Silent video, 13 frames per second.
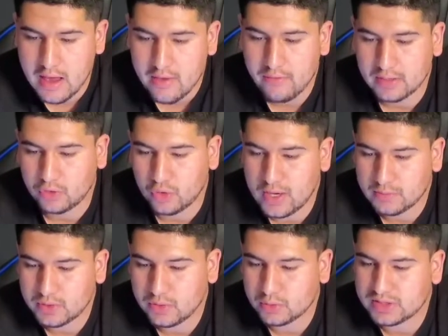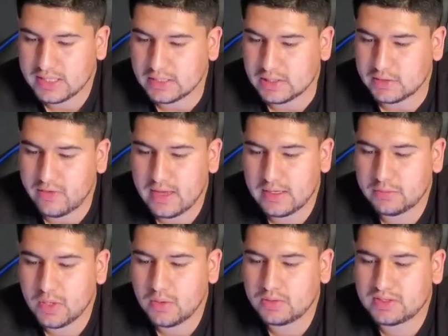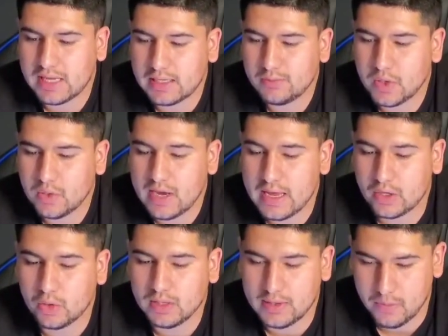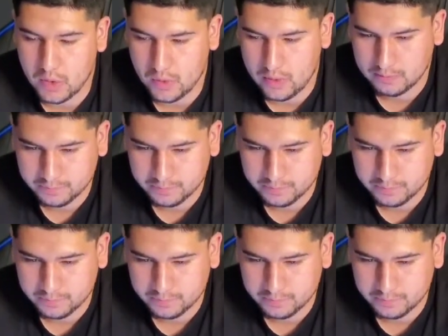via three optional stages: fanless mode, silent mode, and cooling mode.